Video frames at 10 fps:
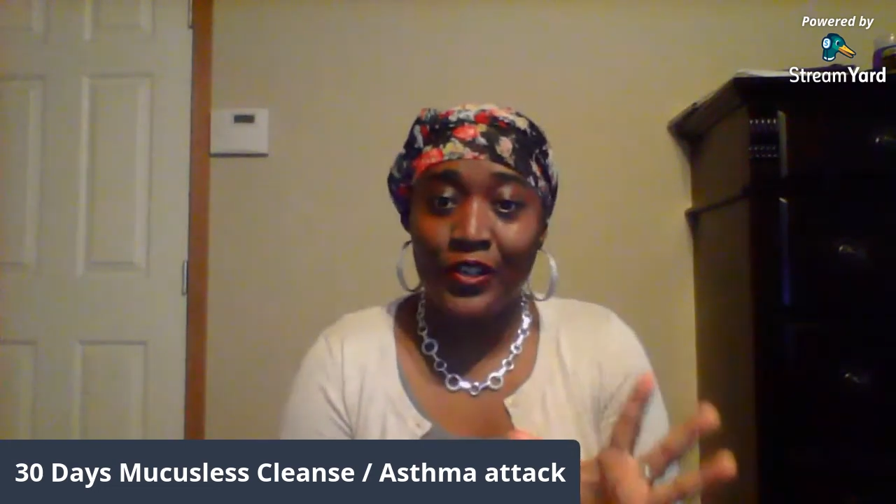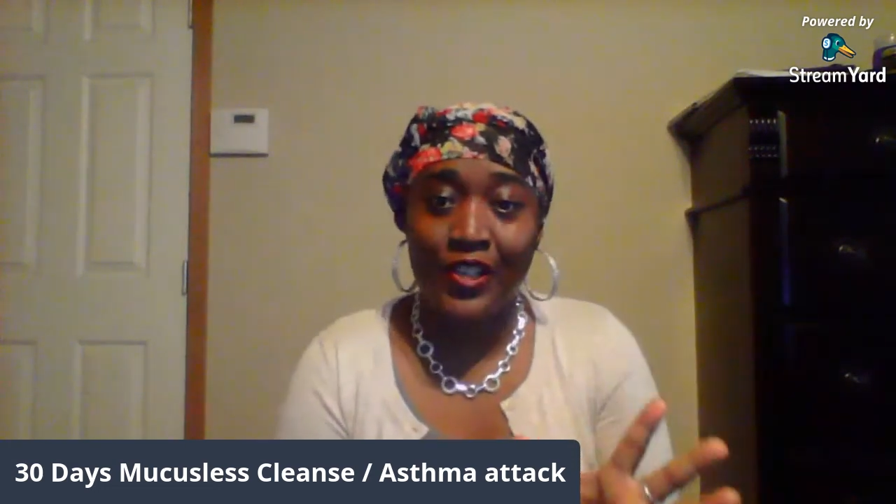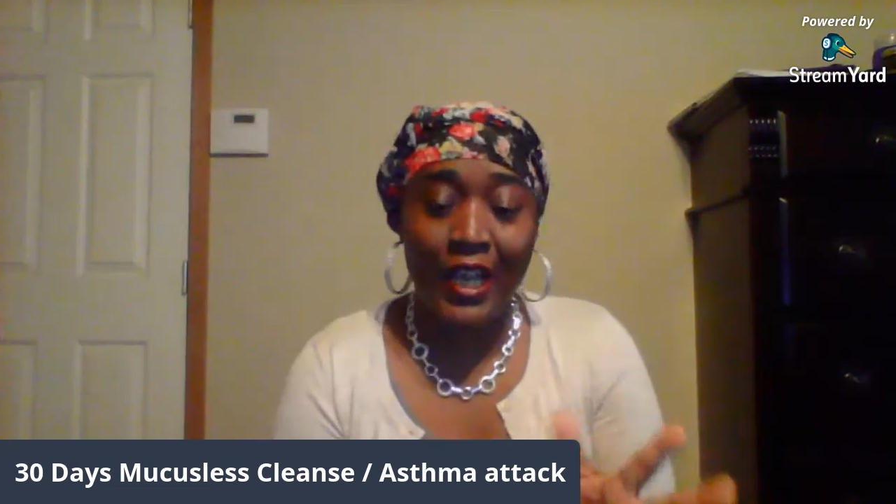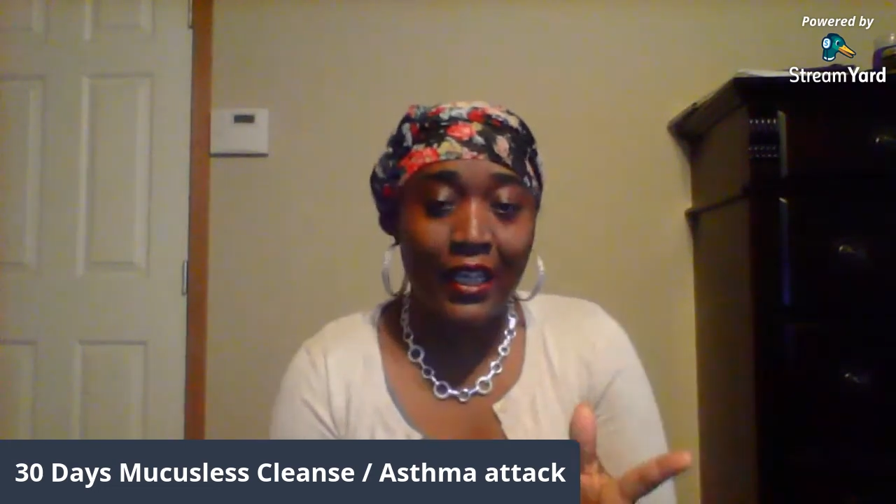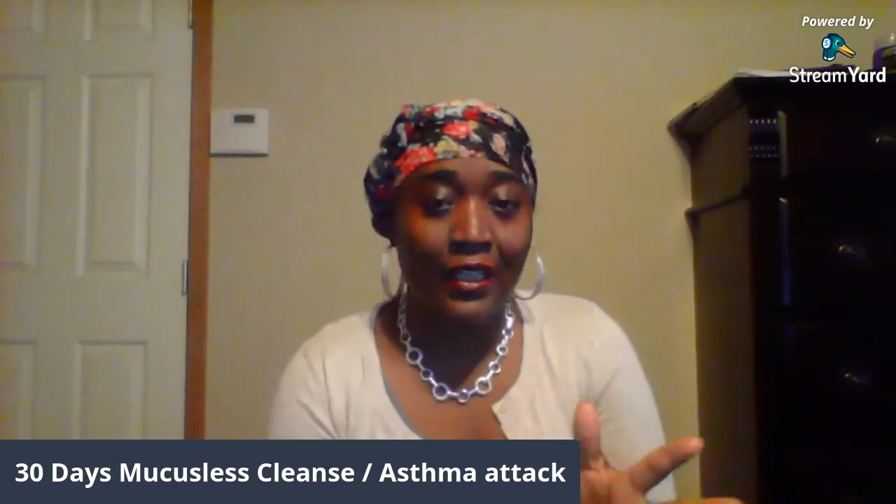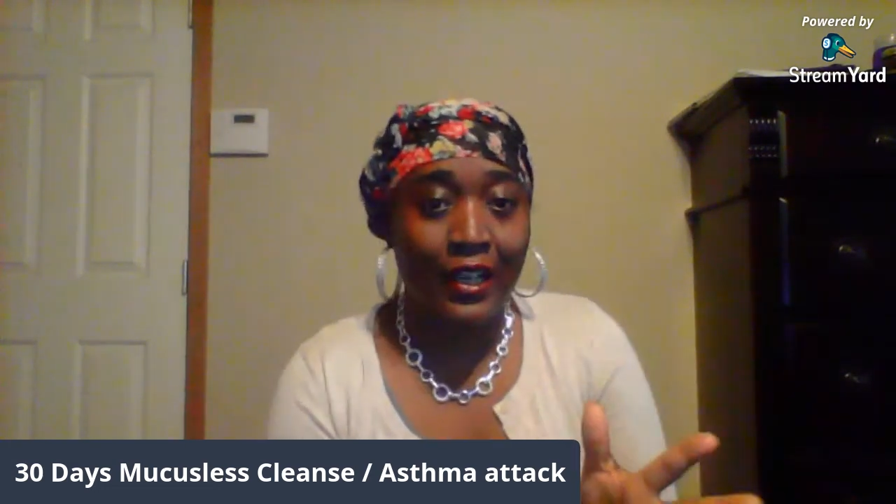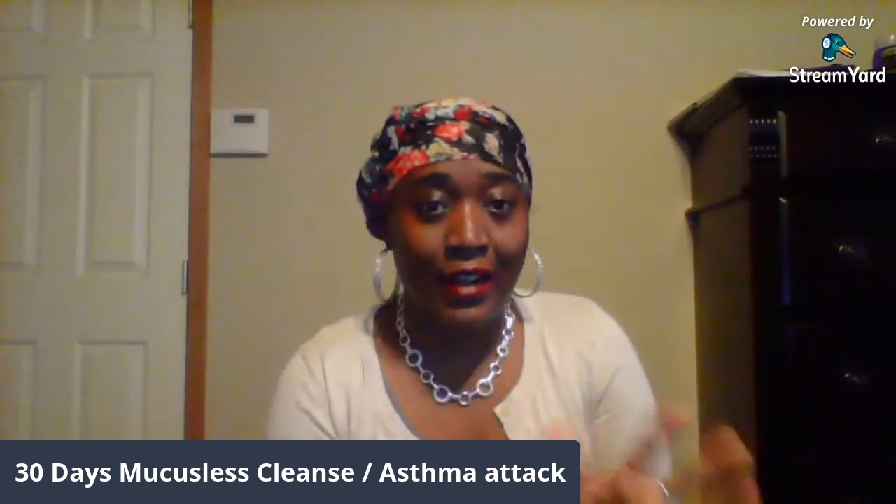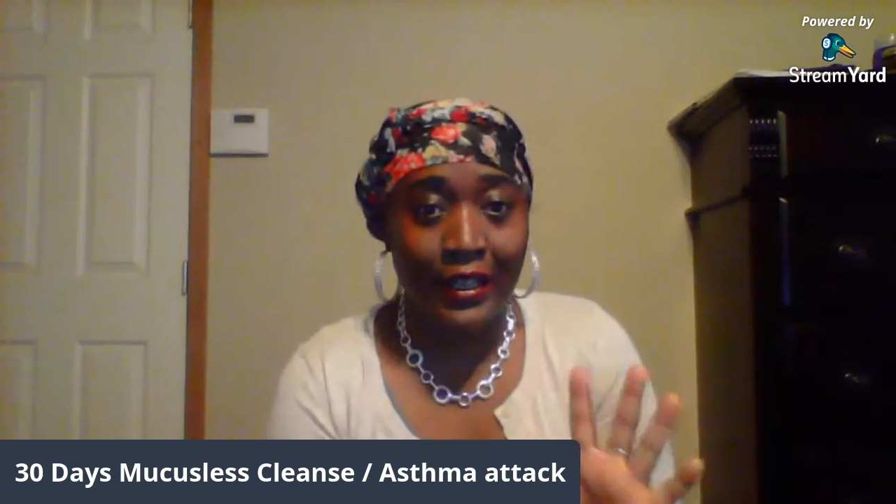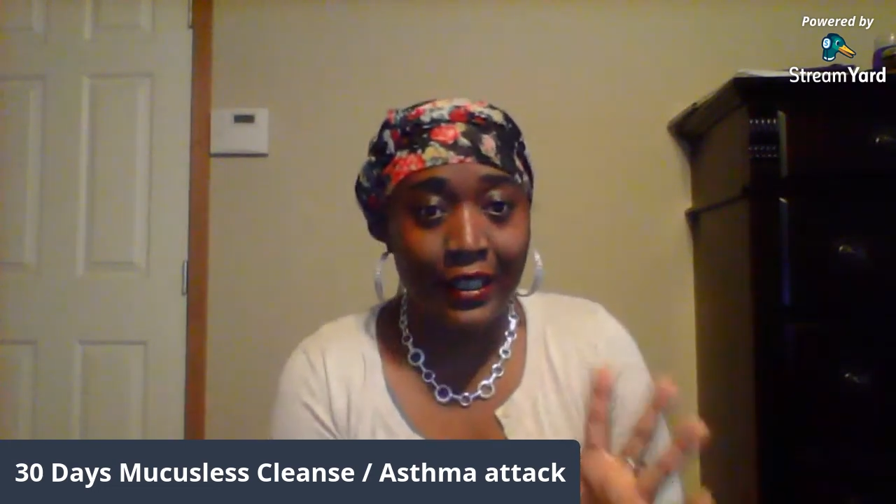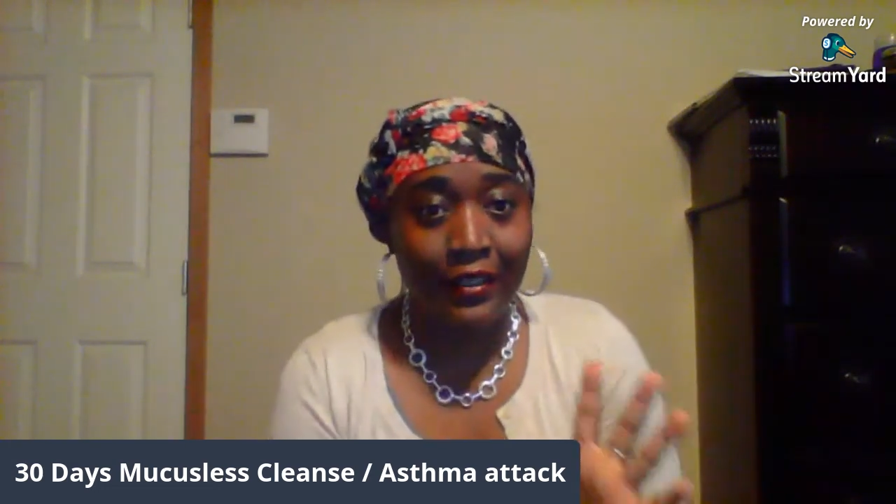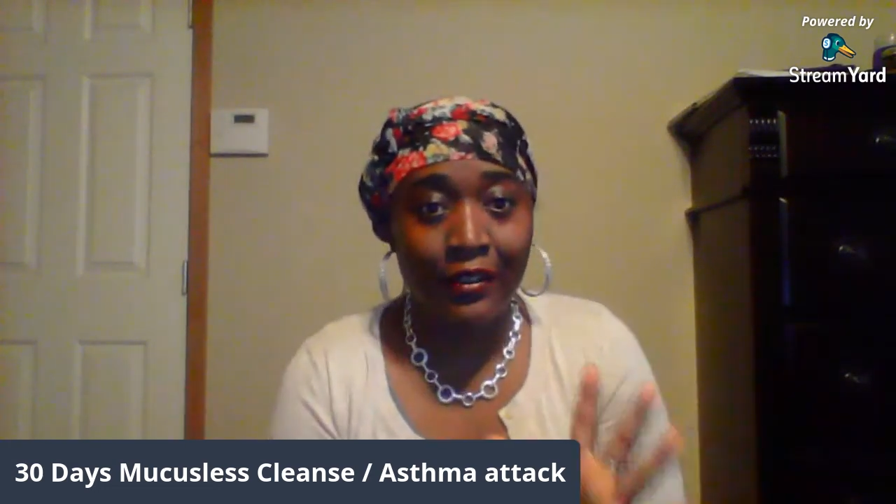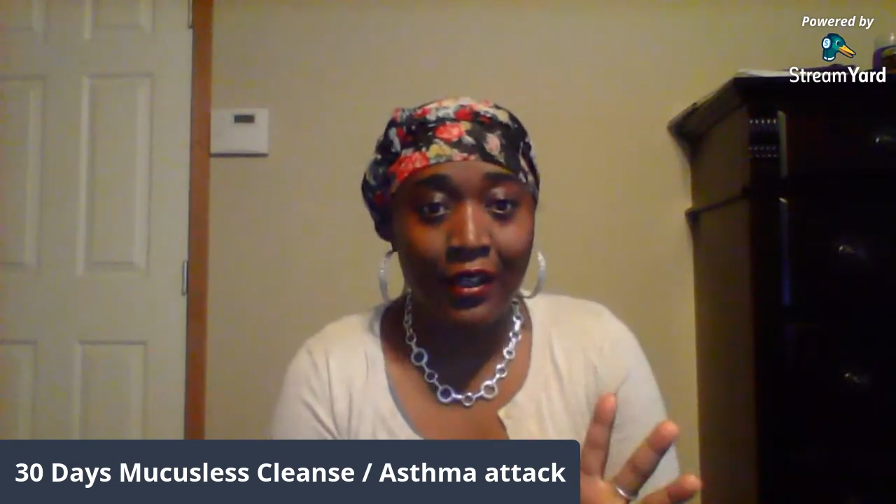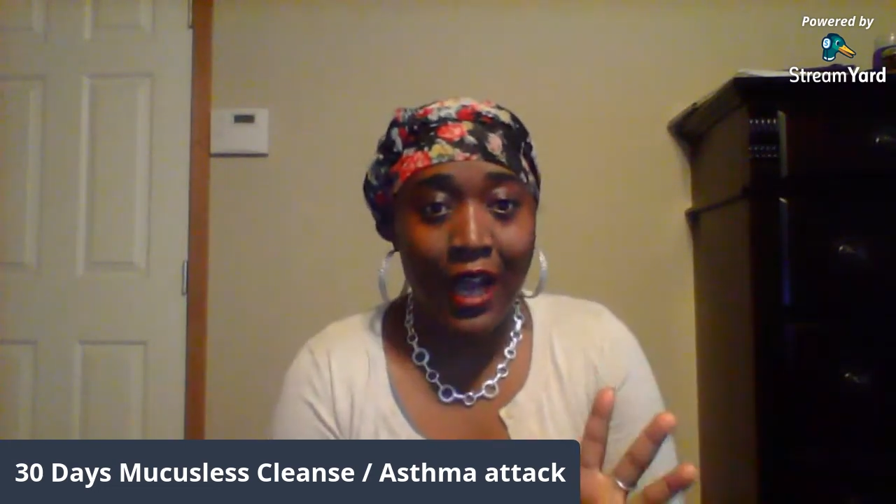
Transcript: a second there, I did